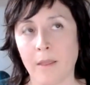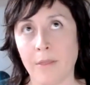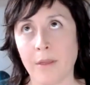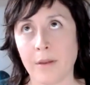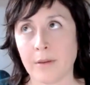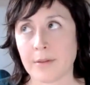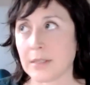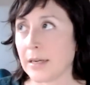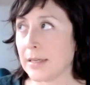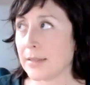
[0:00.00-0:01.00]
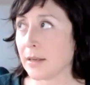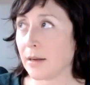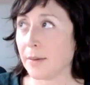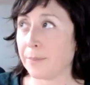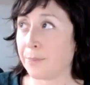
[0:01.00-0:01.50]
the studies that
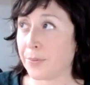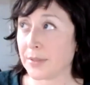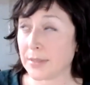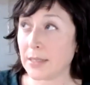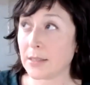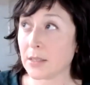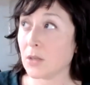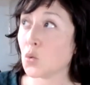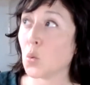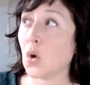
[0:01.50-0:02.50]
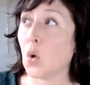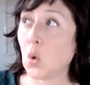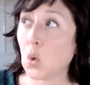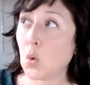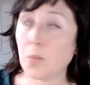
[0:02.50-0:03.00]
I presented were
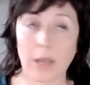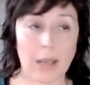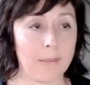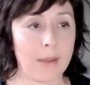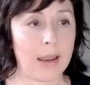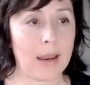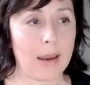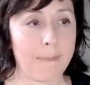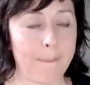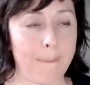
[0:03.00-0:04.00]
all um, a